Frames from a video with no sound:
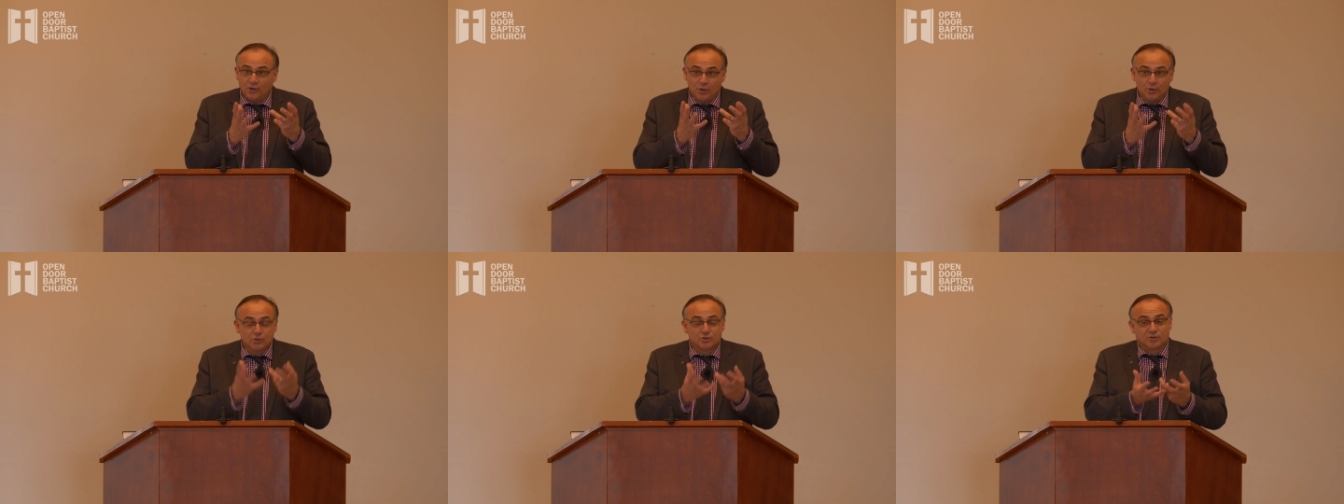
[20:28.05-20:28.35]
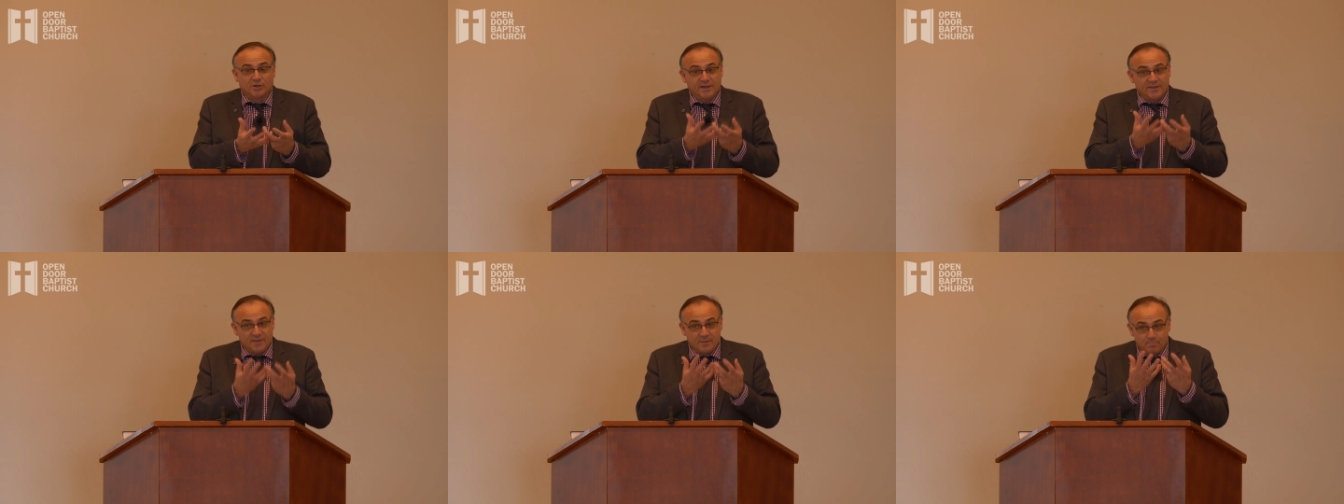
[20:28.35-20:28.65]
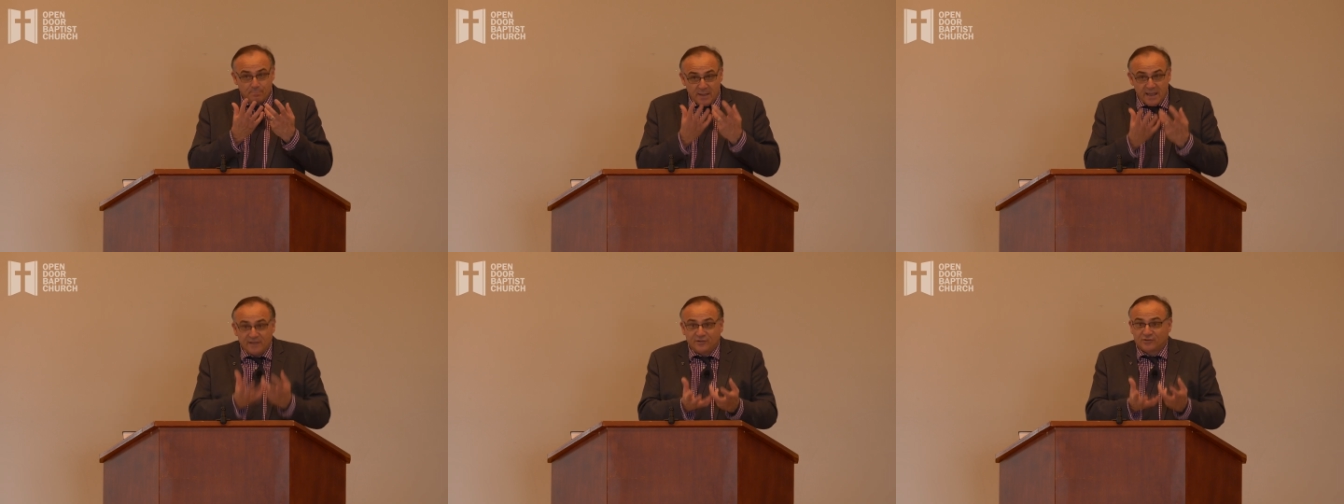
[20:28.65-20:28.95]
usually
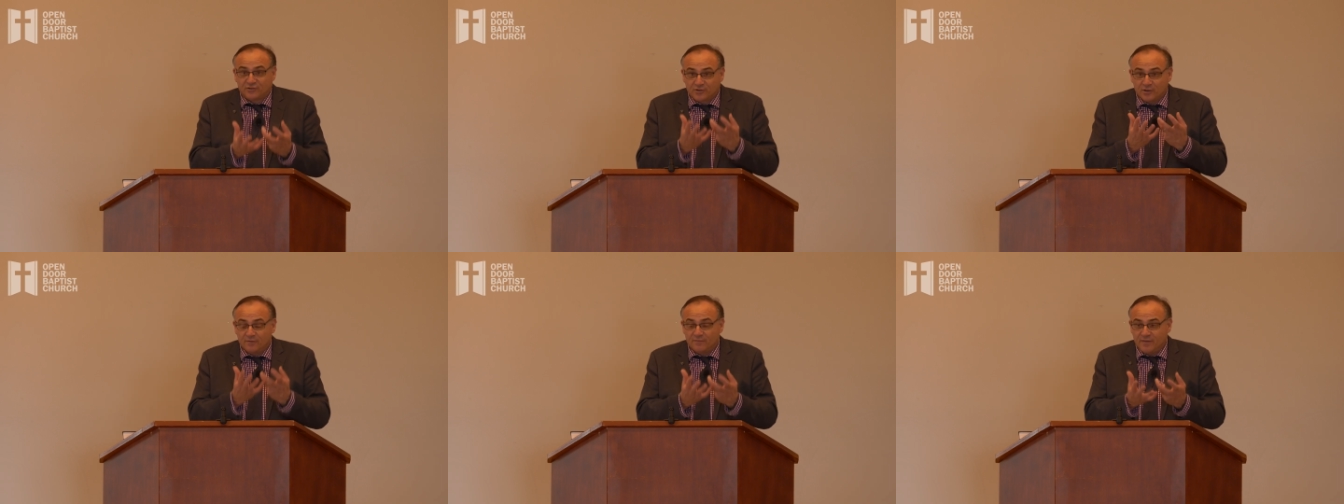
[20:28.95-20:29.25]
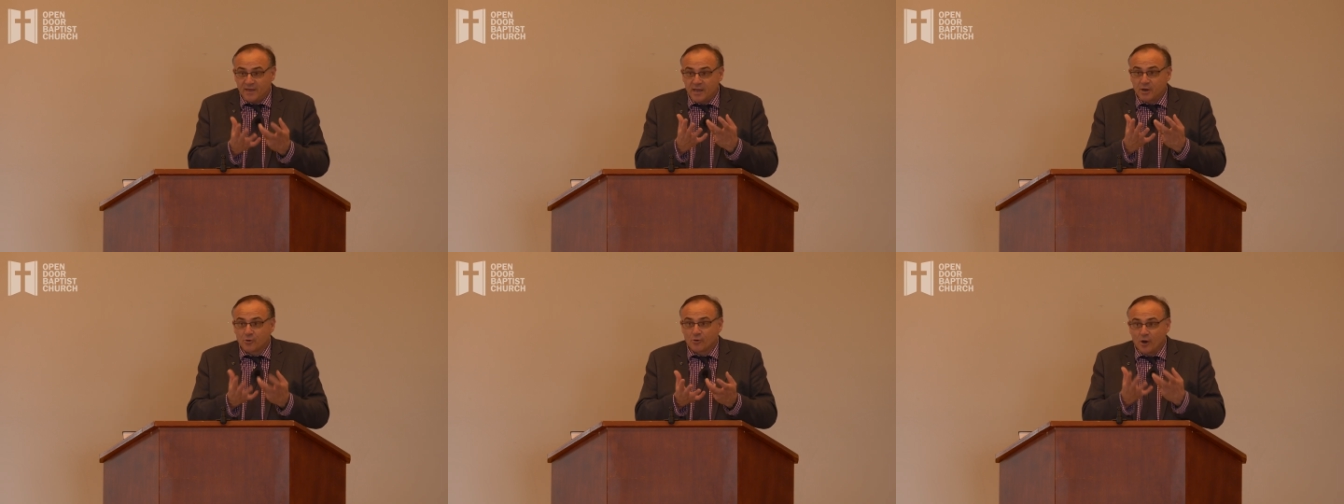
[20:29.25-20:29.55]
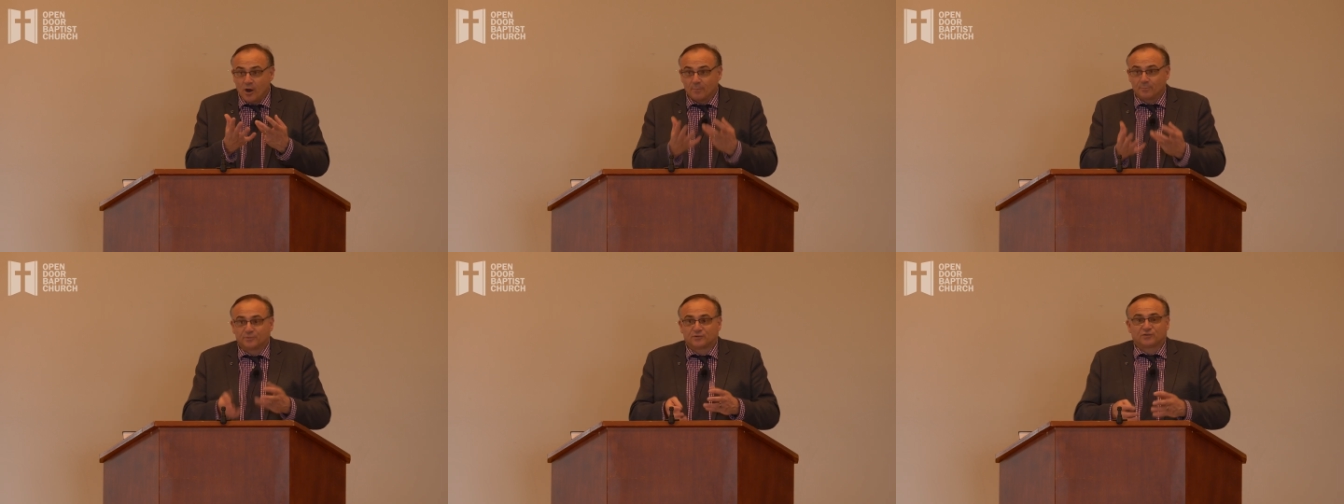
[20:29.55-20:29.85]
the best of their
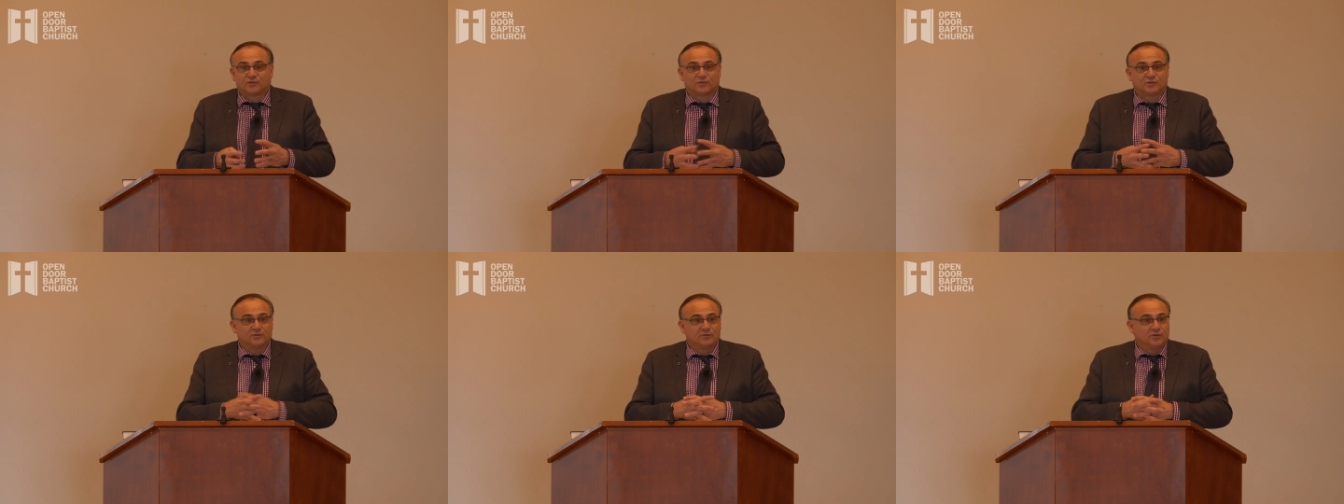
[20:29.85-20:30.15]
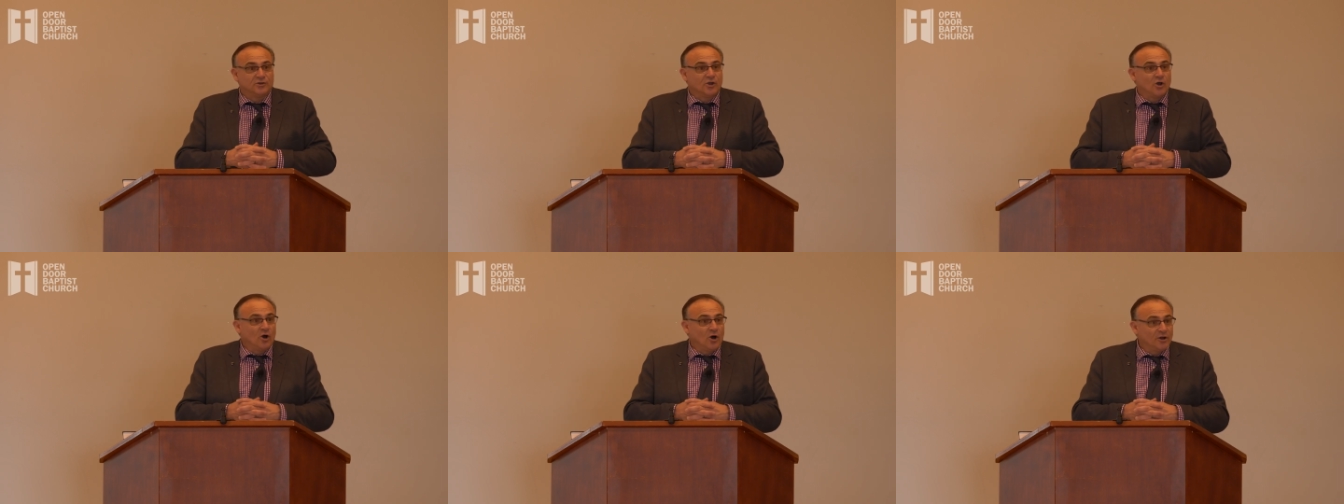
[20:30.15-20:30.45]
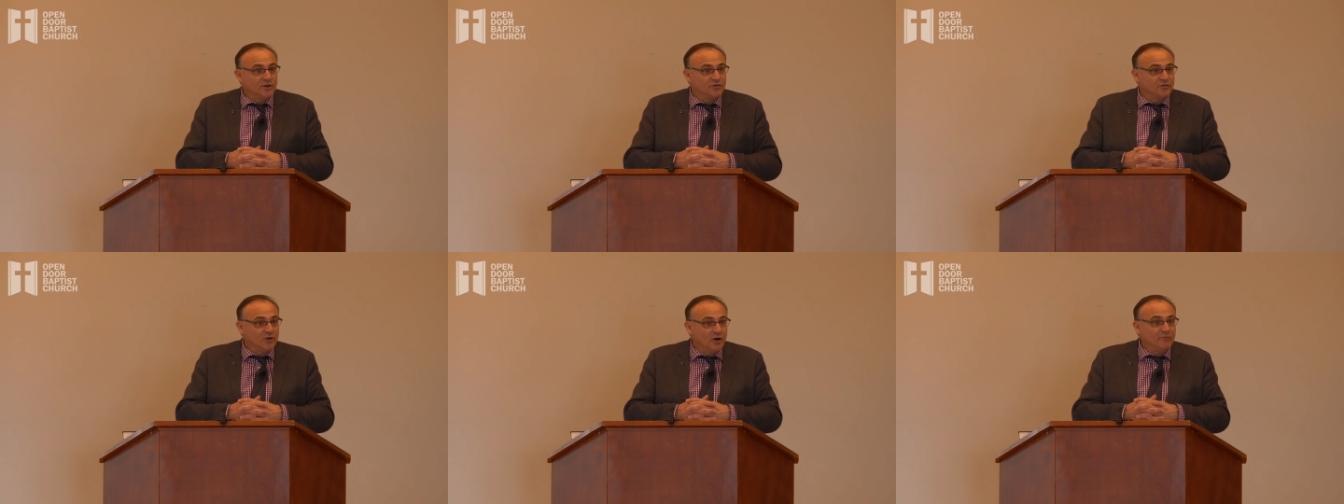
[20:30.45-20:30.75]
crops to
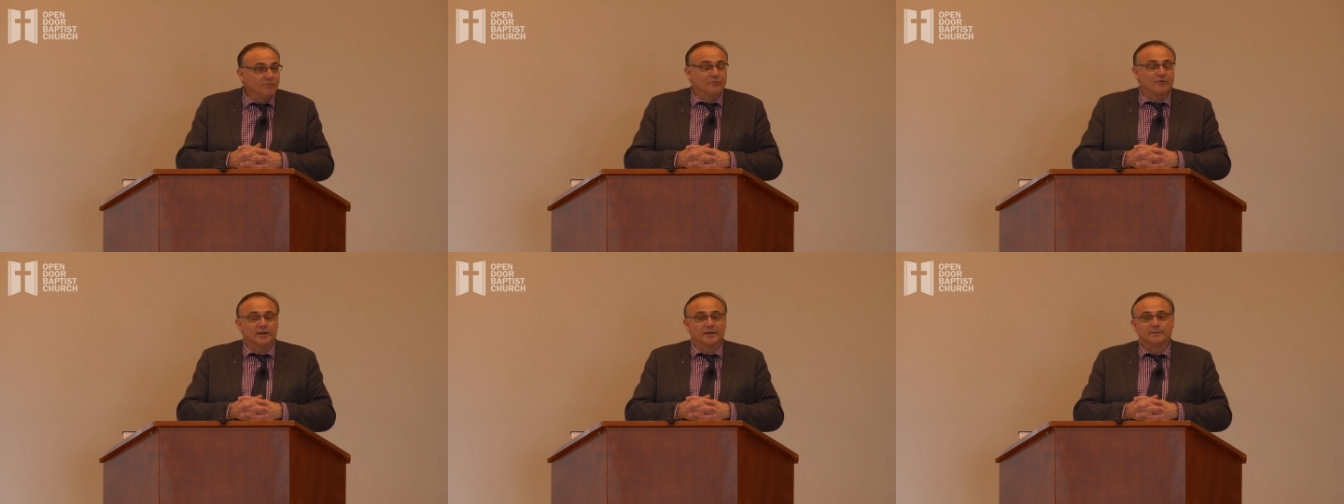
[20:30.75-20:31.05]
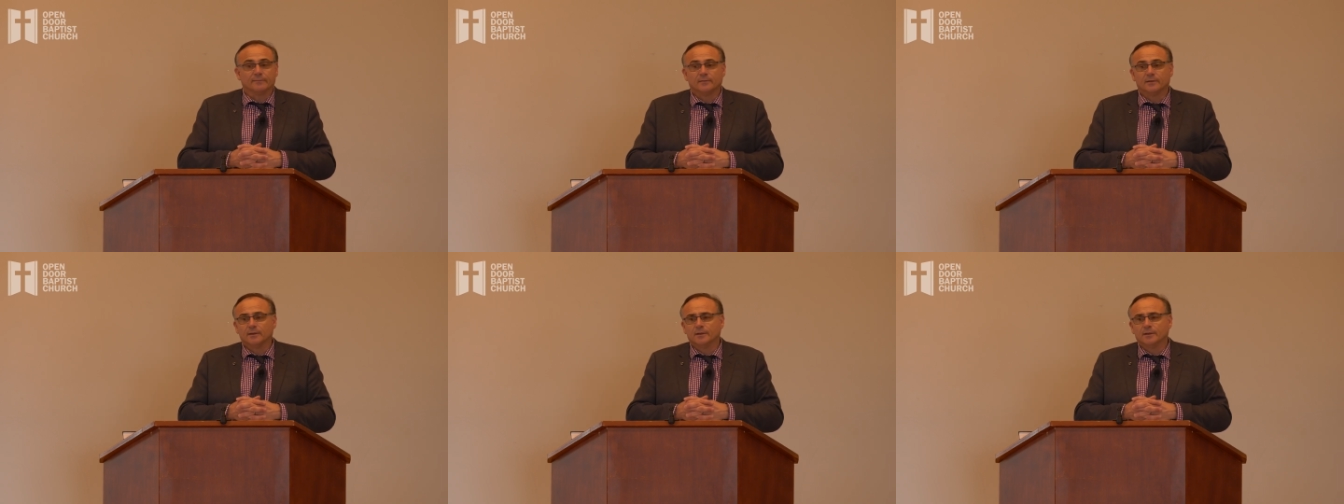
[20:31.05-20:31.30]
God as an offering.